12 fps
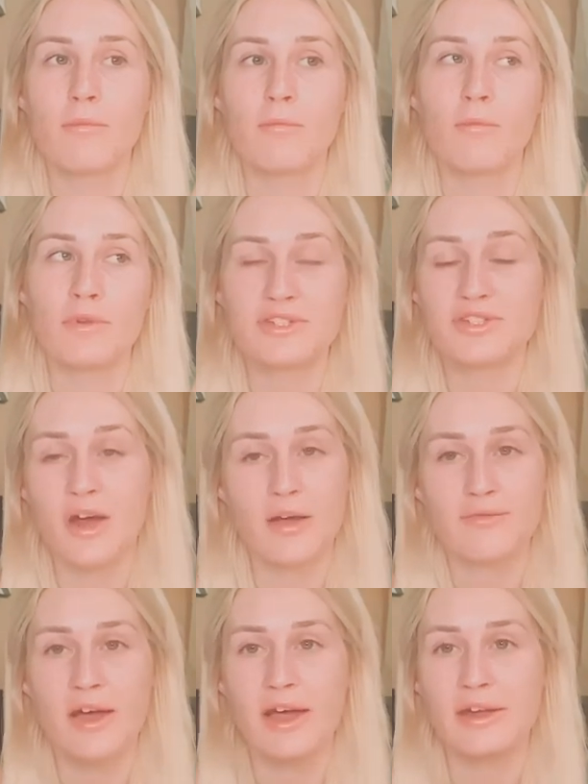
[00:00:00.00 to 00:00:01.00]
What's
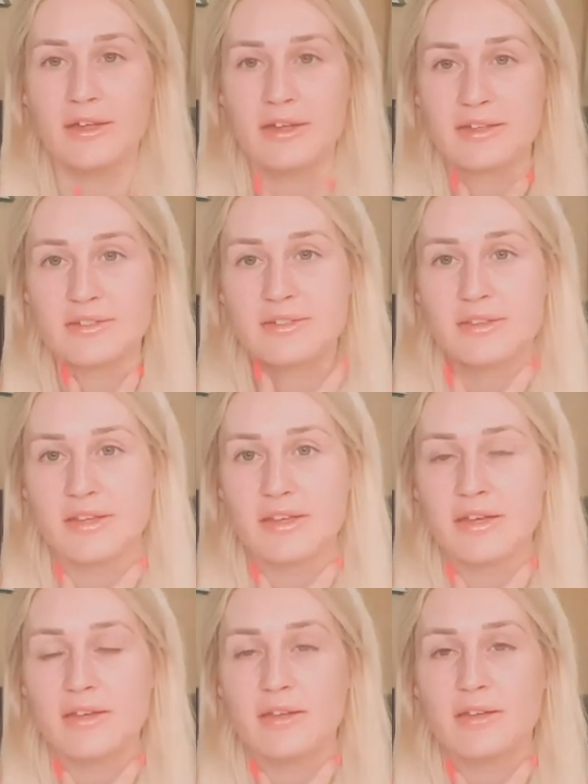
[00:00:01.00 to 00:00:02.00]
not fine is
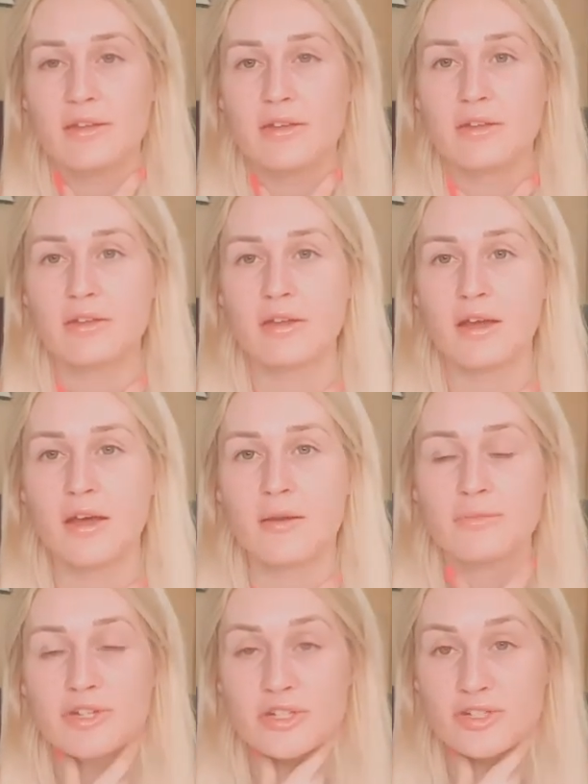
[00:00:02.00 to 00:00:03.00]
the
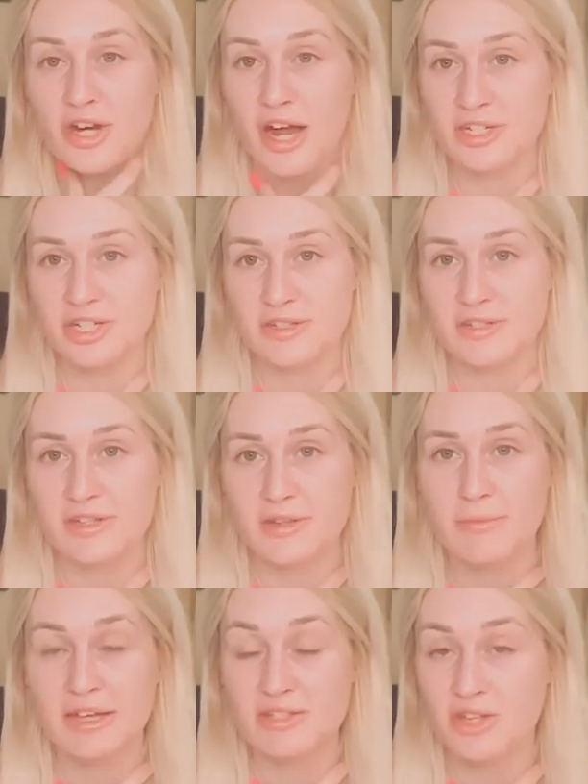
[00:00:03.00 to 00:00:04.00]
contractions in
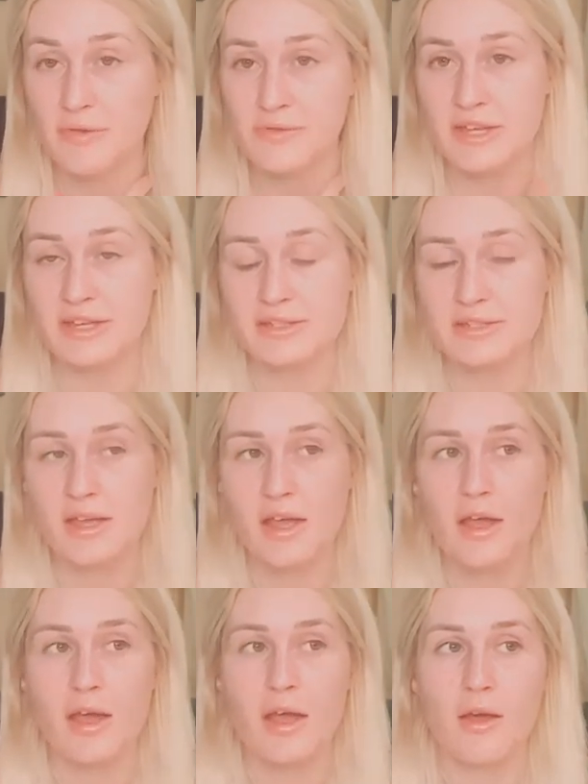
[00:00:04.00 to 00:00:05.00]
my esophagus.
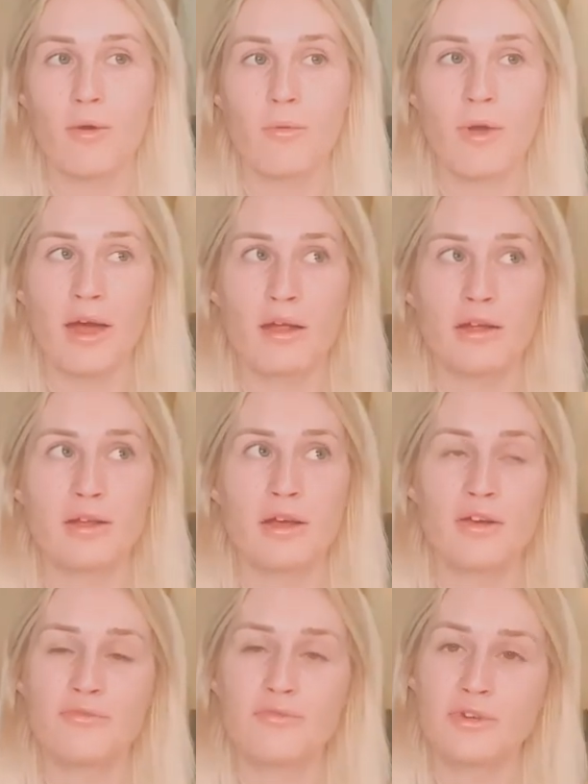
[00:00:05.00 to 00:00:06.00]
Well,
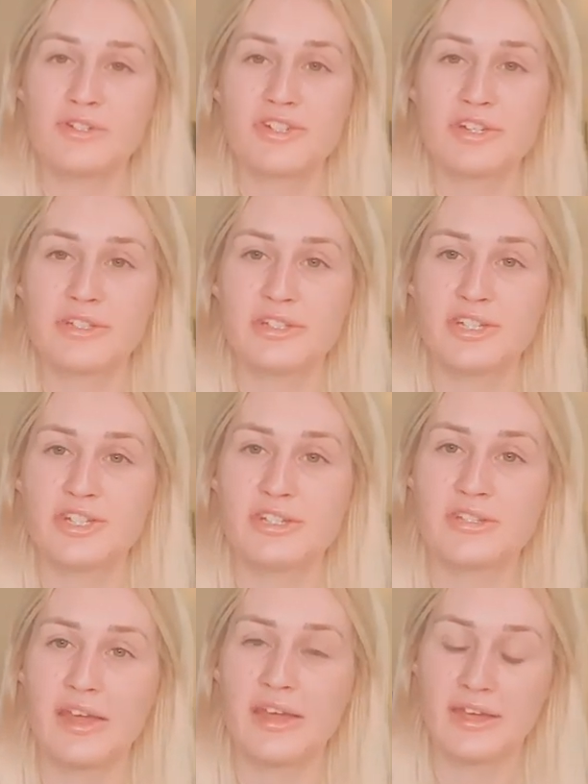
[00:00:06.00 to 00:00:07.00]
unfortunately,
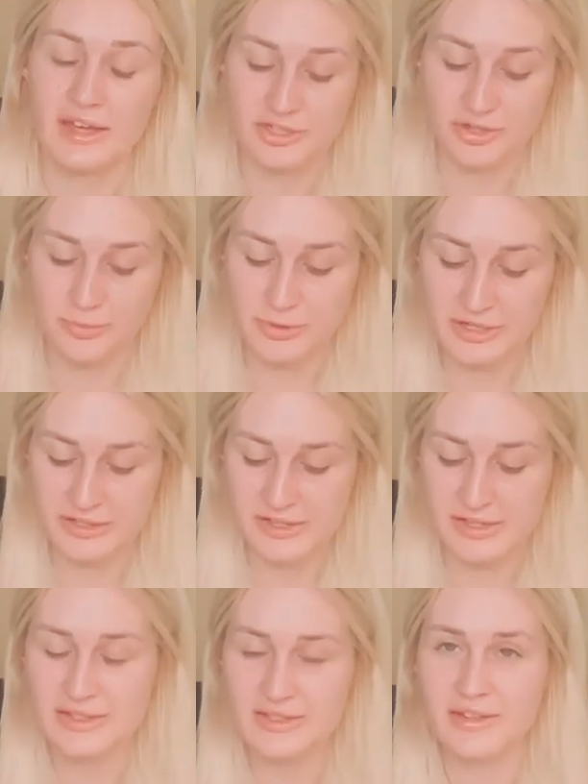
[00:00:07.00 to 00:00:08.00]
just like
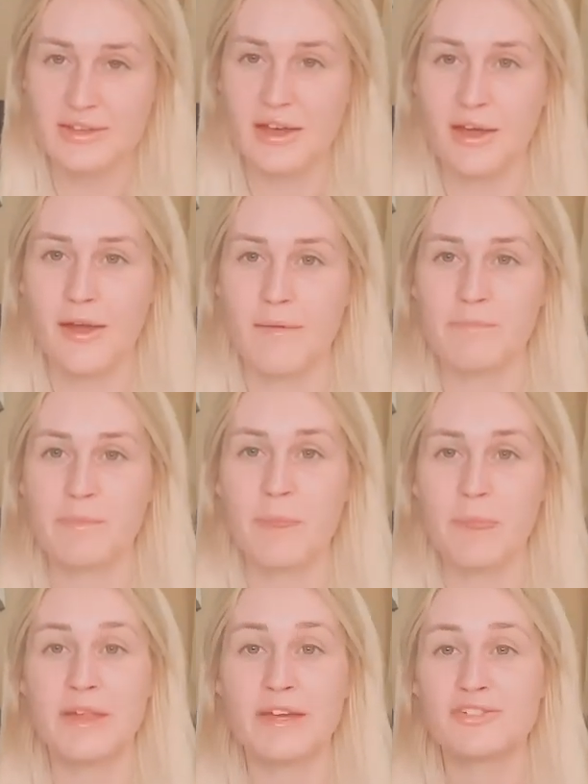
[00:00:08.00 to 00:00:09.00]
gastroparesis,
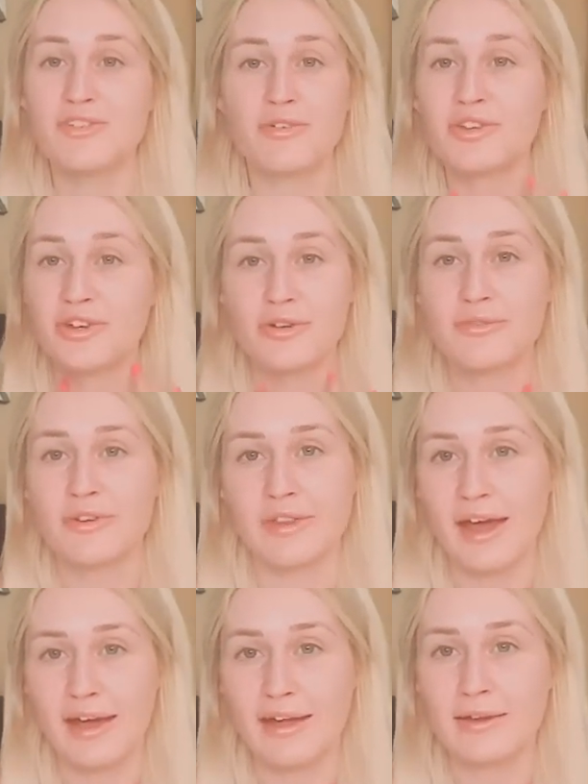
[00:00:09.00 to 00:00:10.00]
there's no cure for
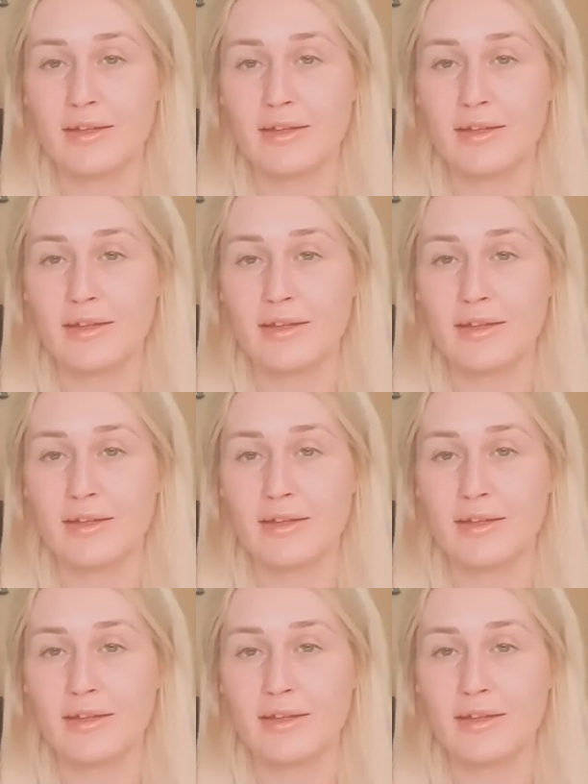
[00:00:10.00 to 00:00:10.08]
that.